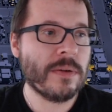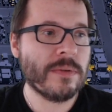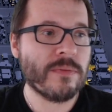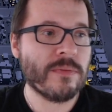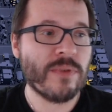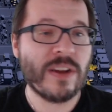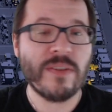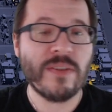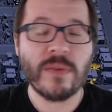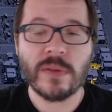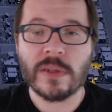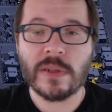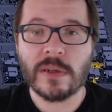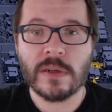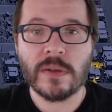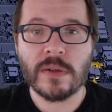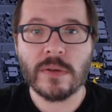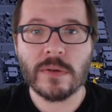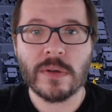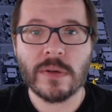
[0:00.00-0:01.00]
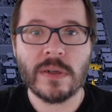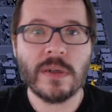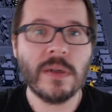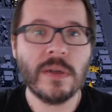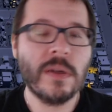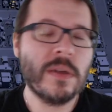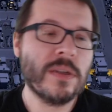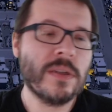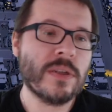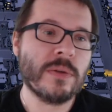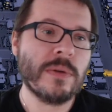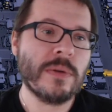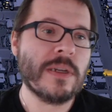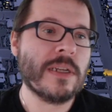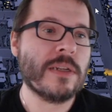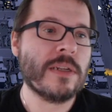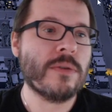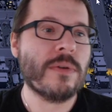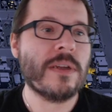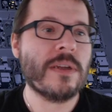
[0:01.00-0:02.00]
rival territory, so we
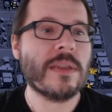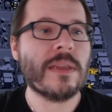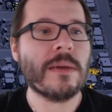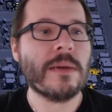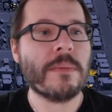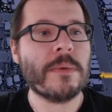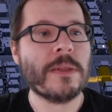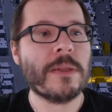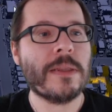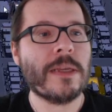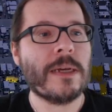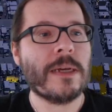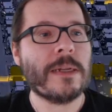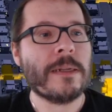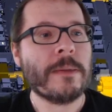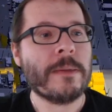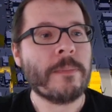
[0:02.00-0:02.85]
can't do anything about that.